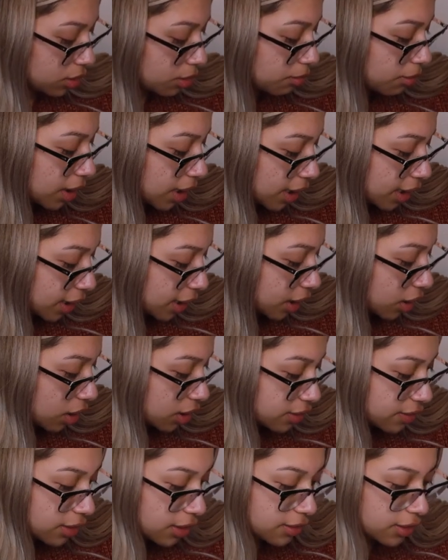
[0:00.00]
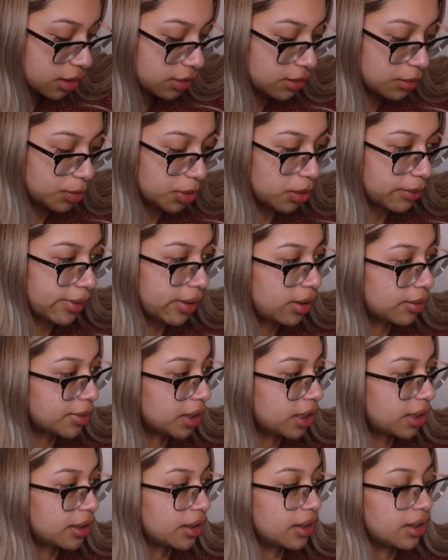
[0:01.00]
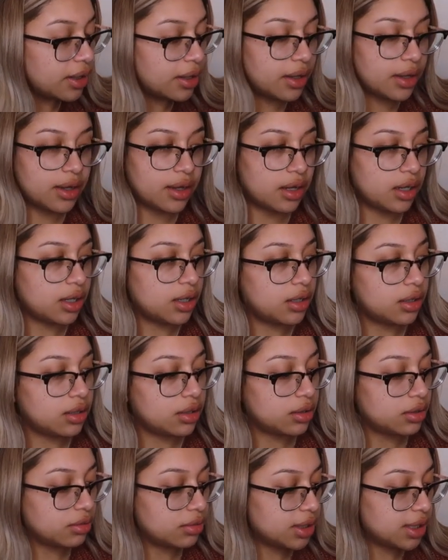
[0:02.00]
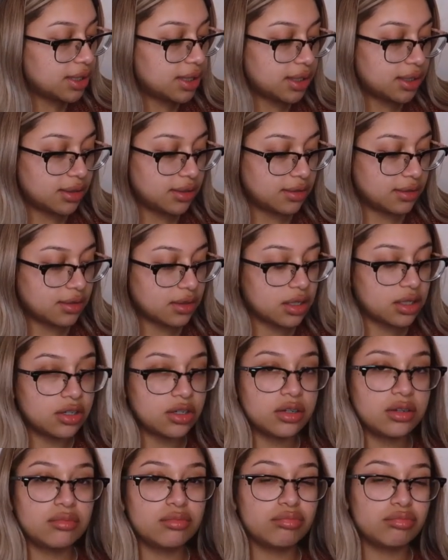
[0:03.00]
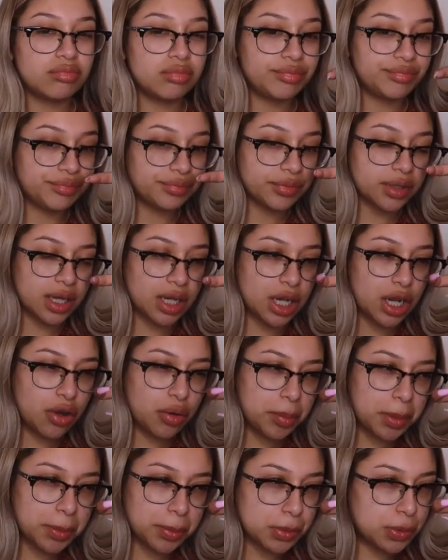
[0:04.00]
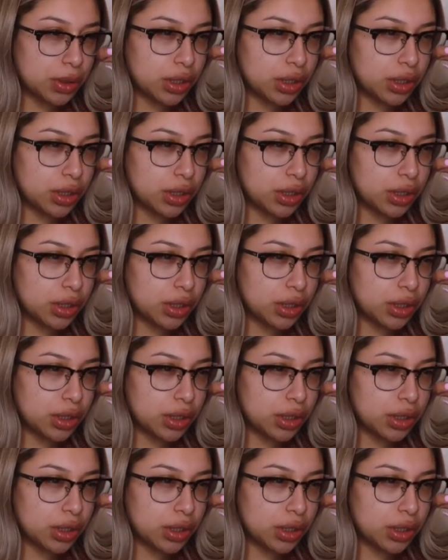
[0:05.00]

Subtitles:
My Anastasia Dip Brow Pomade is, I can't remember